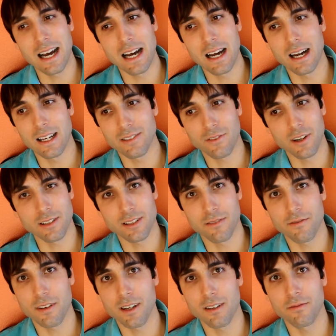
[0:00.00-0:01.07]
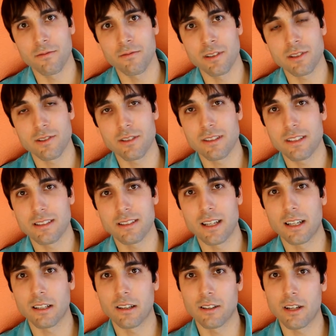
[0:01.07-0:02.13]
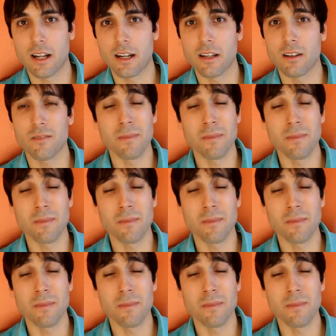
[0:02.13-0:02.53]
as far as I've read and researched, is not a good idea.